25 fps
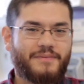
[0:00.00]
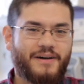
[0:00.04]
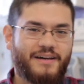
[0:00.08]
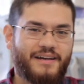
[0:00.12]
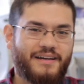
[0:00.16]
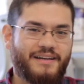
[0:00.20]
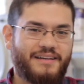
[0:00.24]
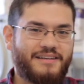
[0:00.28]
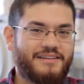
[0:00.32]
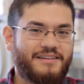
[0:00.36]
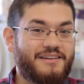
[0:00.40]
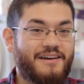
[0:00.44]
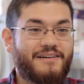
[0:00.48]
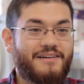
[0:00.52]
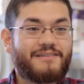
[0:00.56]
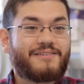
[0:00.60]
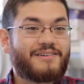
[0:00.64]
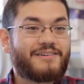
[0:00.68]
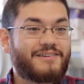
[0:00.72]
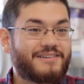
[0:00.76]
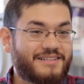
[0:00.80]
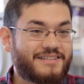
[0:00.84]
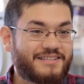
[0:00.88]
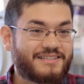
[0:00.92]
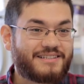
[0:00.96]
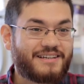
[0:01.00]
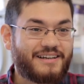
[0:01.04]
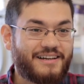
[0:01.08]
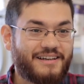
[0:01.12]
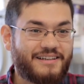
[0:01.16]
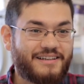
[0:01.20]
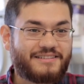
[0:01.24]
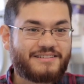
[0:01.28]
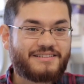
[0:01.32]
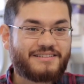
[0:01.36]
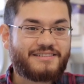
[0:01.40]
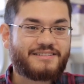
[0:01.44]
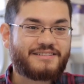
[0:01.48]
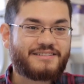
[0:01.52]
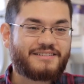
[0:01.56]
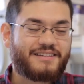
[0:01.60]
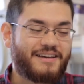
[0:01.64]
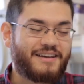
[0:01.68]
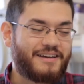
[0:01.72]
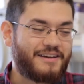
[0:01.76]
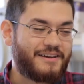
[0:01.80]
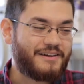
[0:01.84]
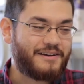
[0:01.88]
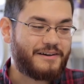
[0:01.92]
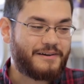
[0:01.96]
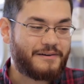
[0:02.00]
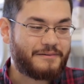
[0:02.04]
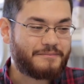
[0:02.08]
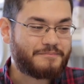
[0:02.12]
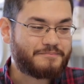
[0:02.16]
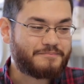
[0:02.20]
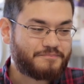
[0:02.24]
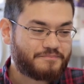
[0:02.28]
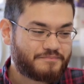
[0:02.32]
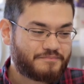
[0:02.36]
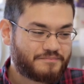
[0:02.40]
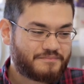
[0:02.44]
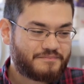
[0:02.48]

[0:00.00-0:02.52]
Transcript: my endeavor into sciences. They, um,